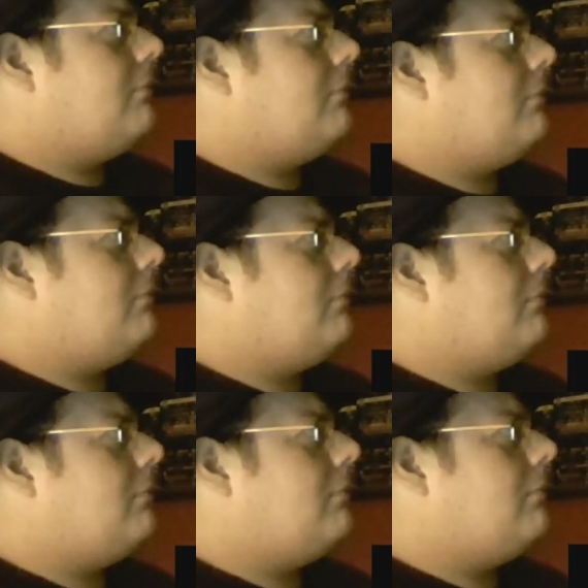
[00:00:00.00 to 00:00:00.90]

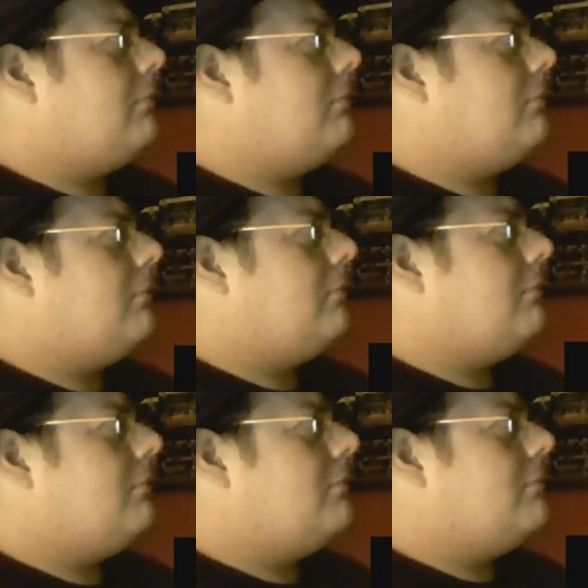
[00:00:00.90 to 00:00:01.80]

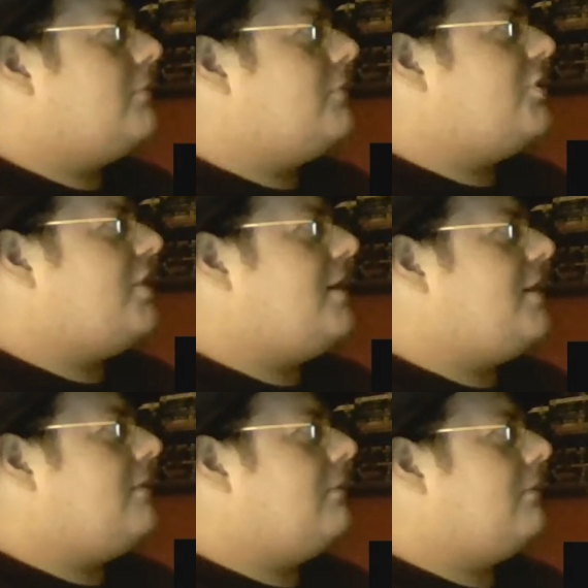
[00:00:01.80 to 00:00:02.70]

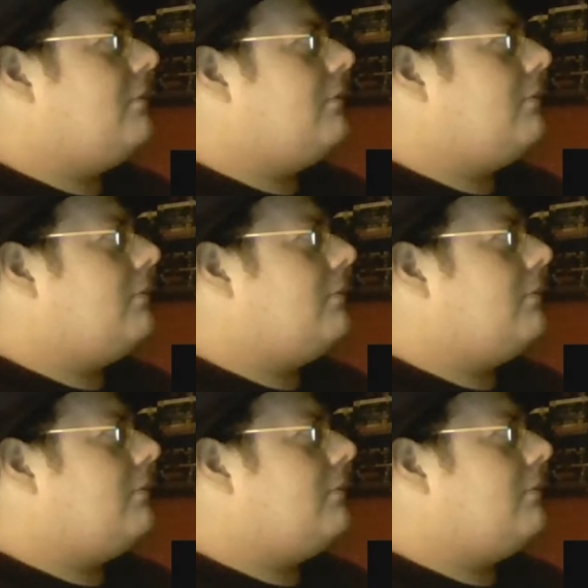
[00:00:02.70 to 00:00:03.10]
Nothing is said.